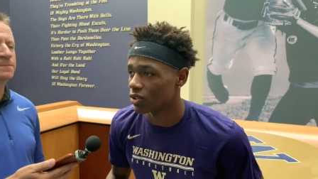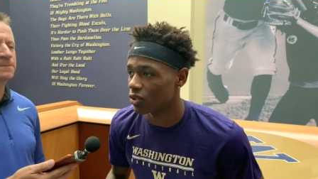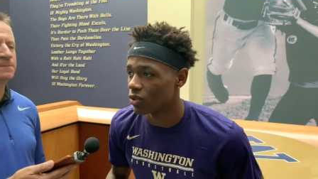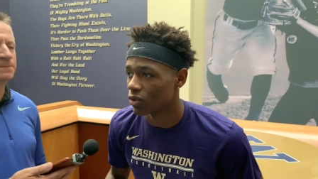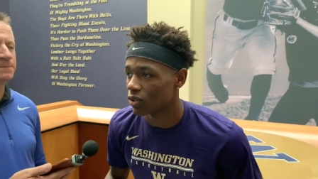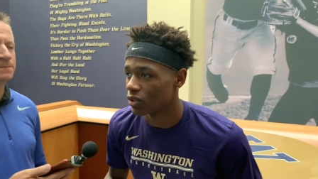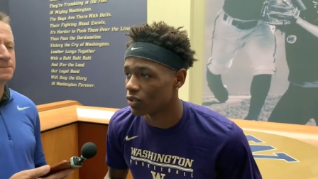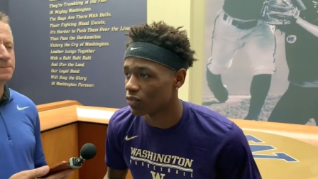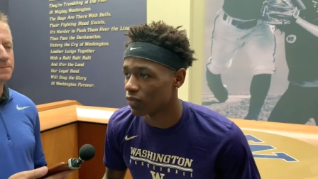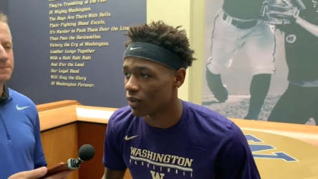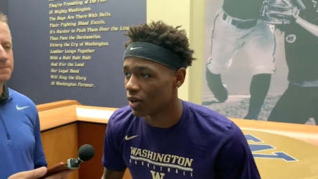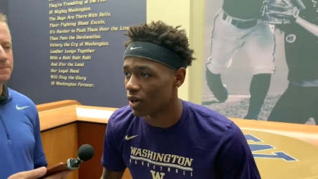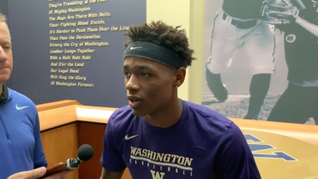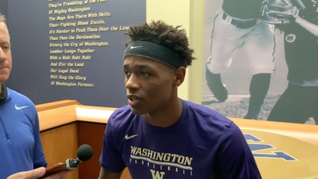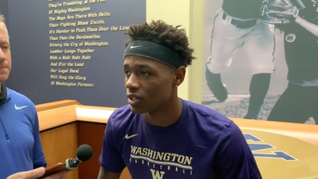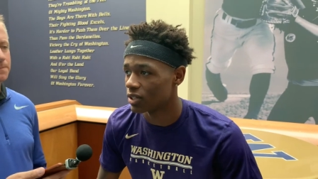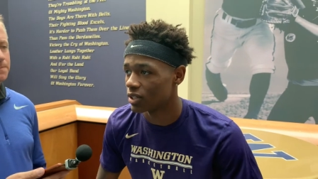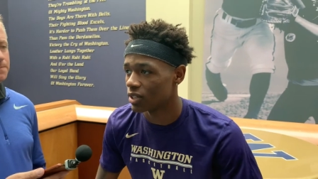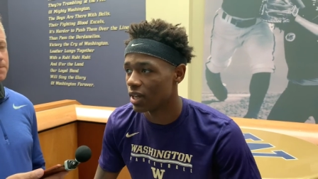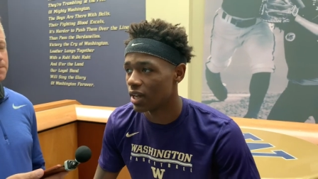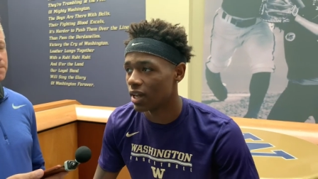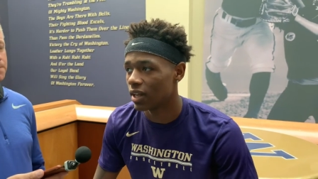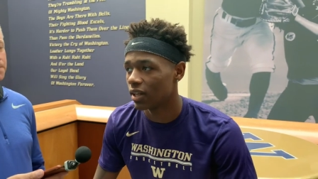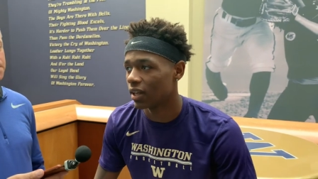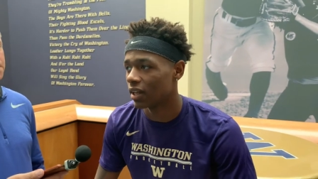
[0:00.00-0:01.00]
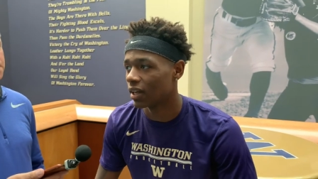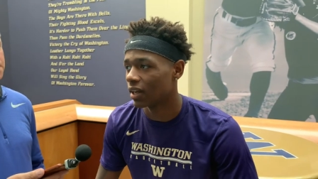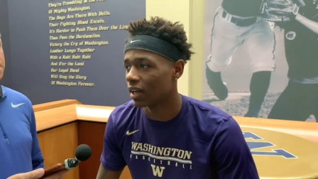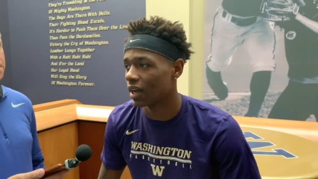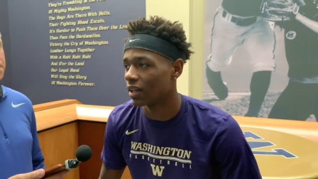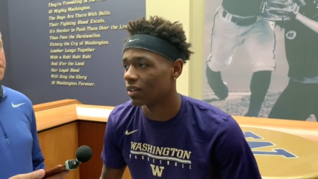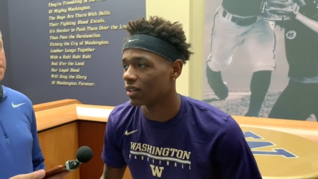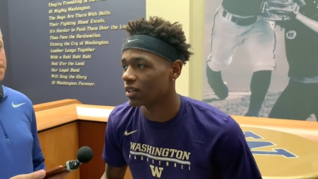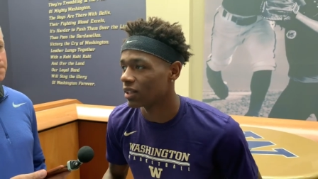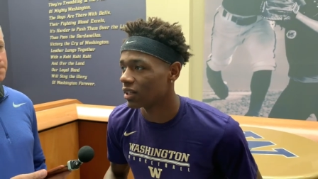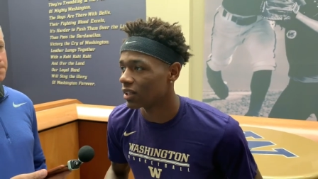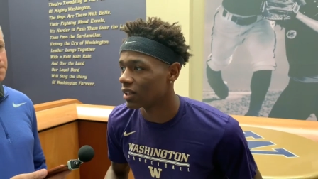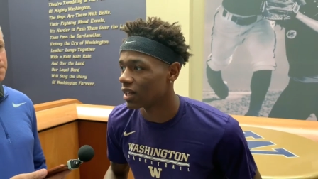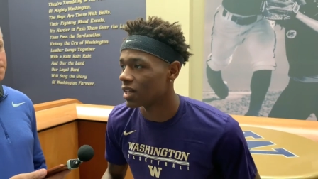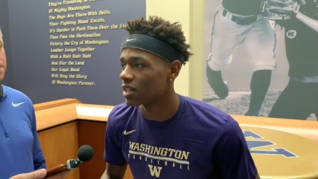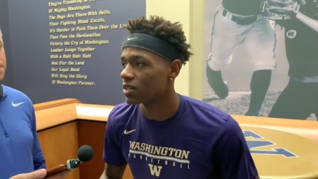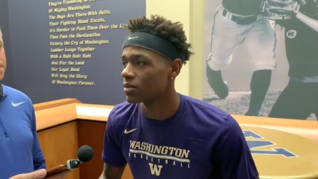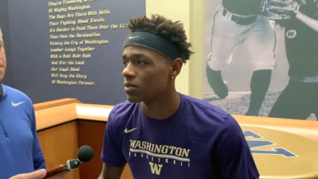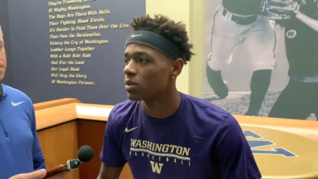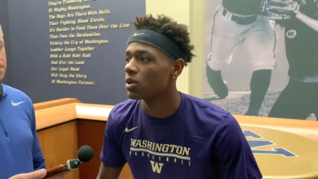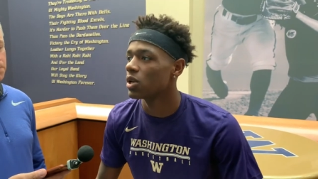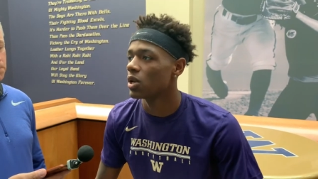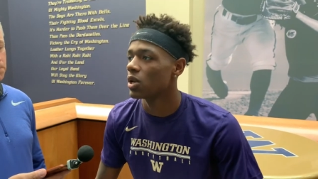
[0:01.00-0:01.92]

So as far as that, like I think that's